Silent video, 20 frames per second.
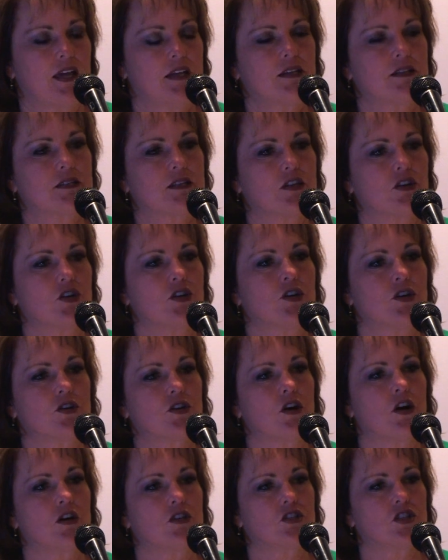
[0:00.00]
and it's going to
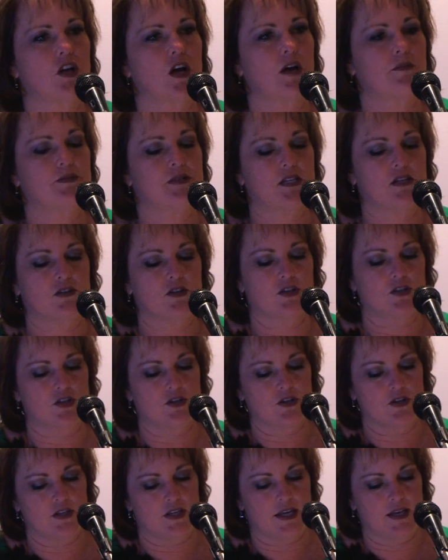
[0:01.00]
hurt our jobs here in
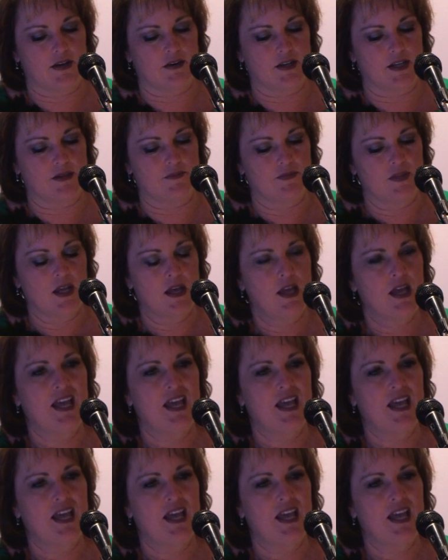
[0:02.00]
Kern County.